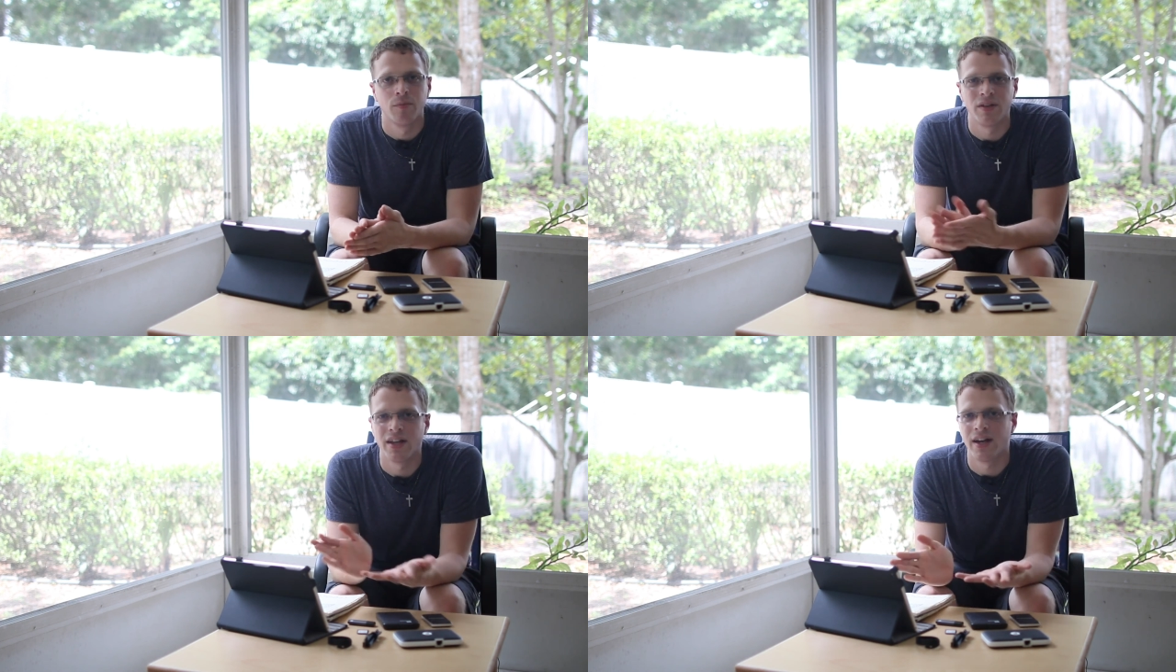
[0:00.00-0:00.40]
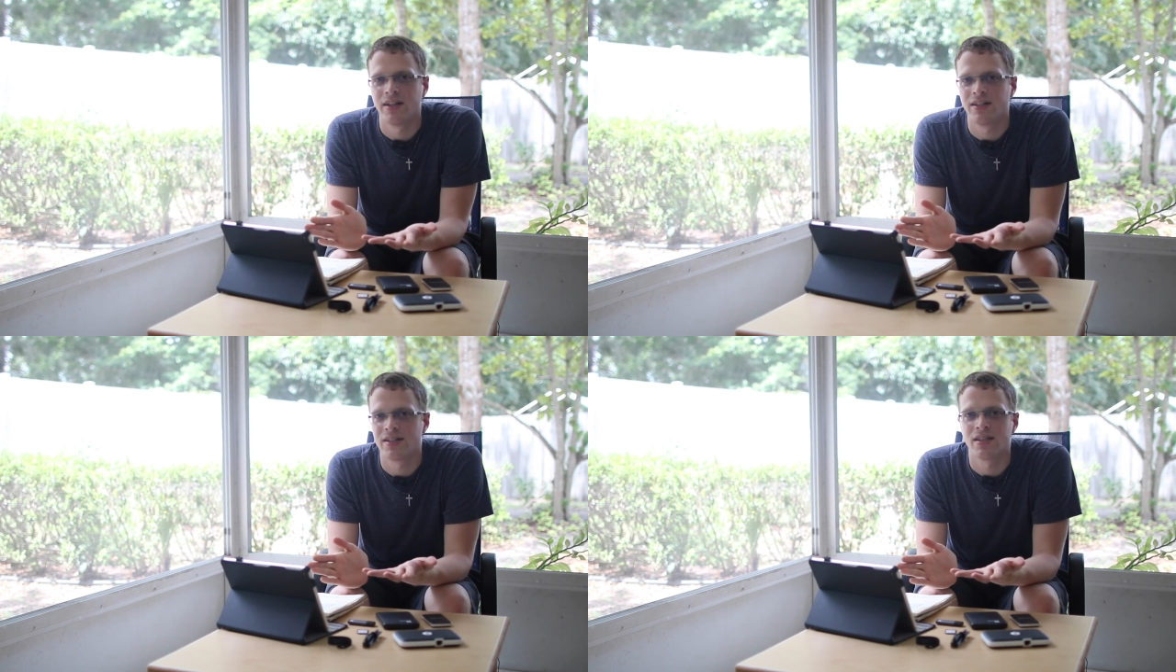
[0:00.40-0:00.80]
But
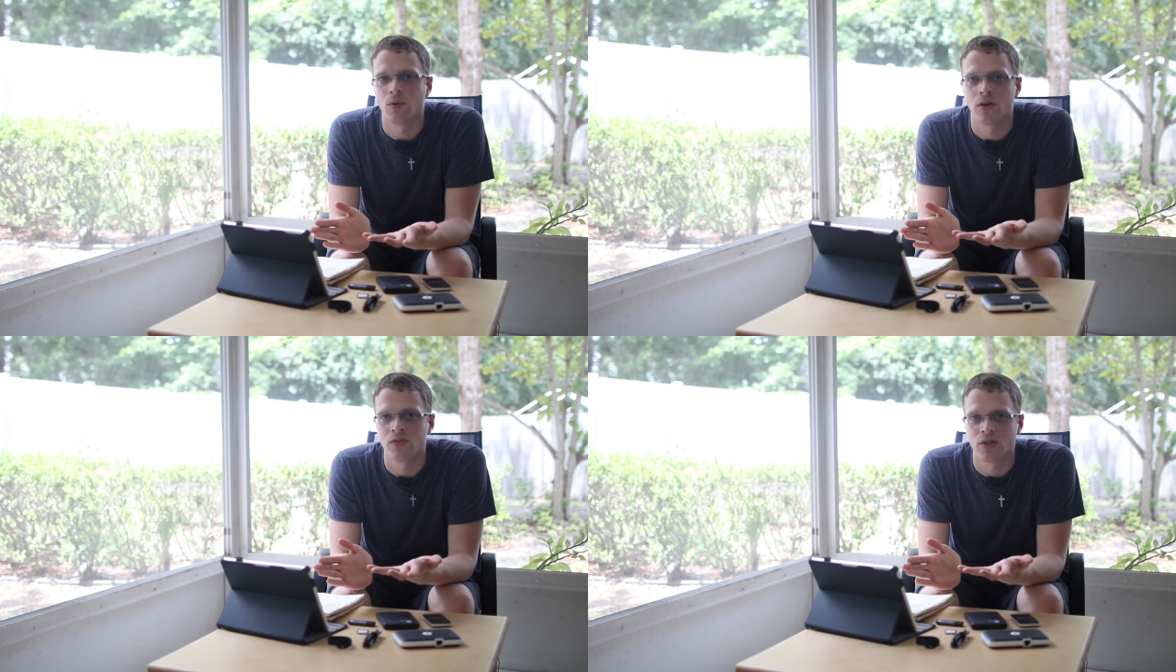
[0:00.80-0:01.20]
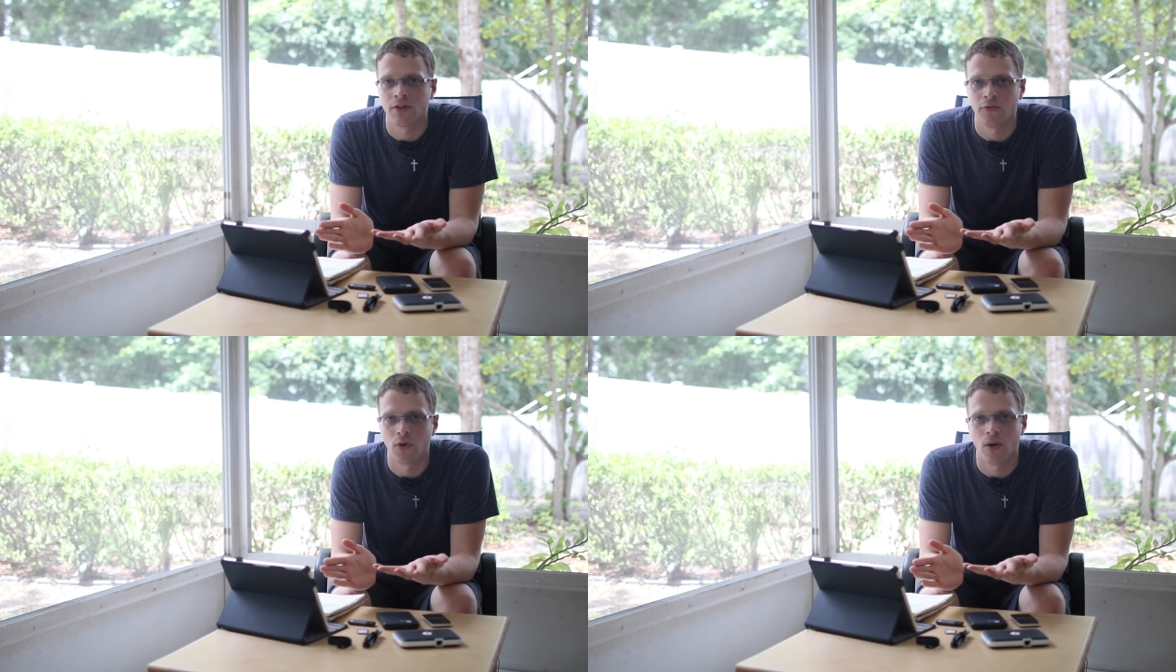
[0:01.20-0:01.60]
that's not what I was
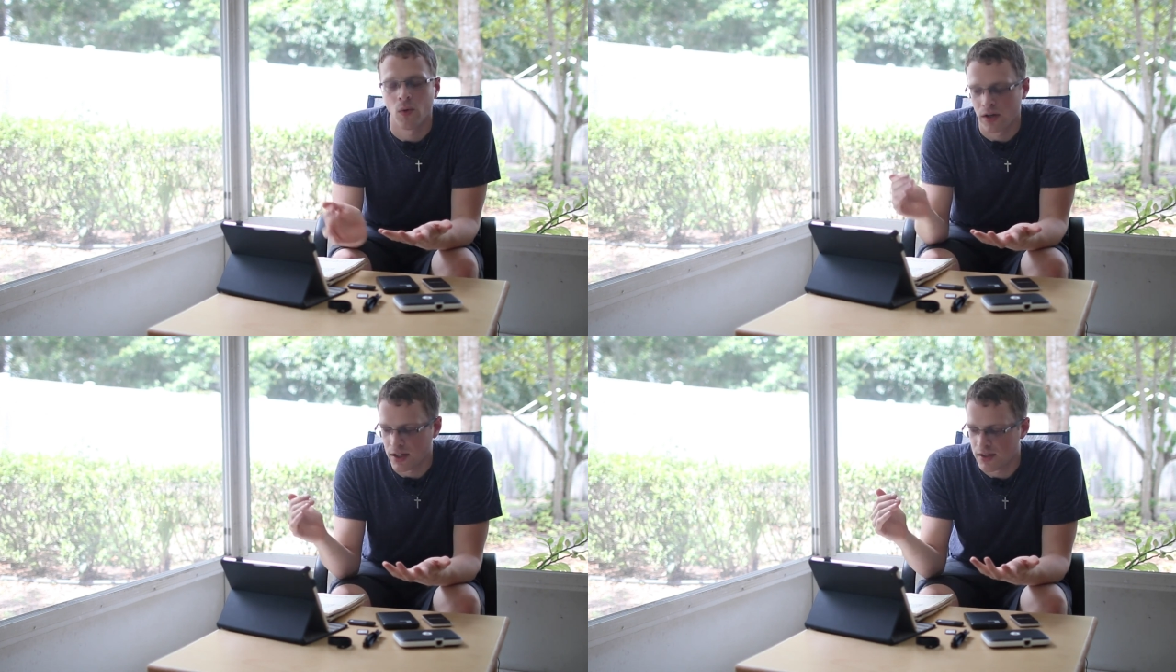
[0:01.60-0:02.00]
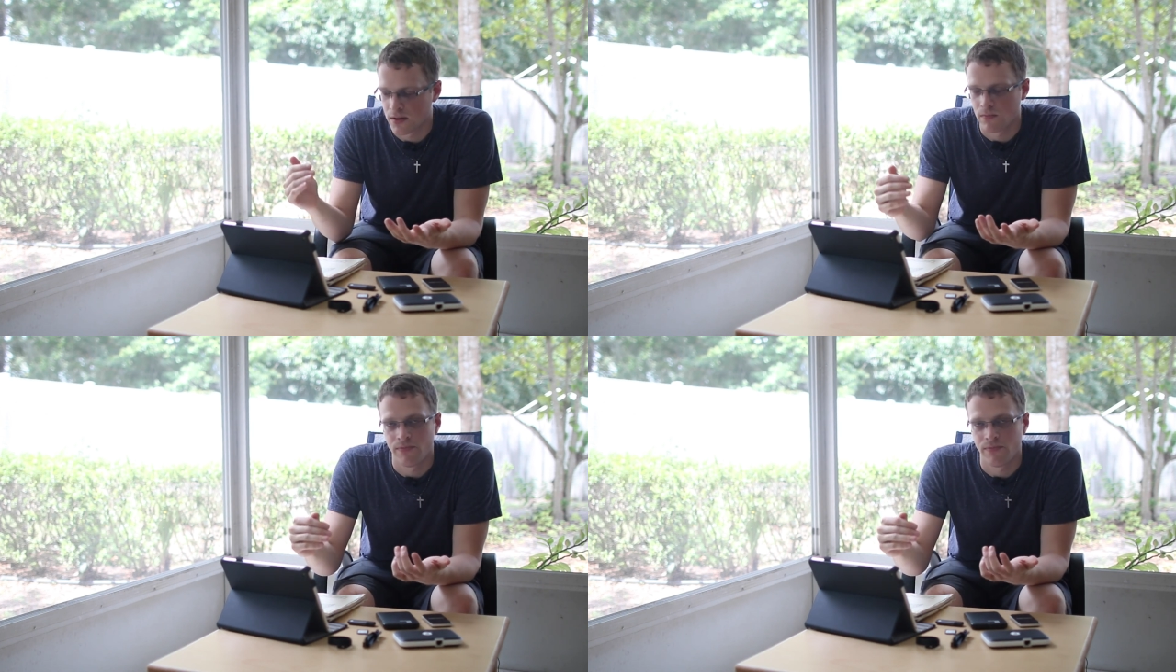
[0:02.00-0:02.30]
looking for. I wanted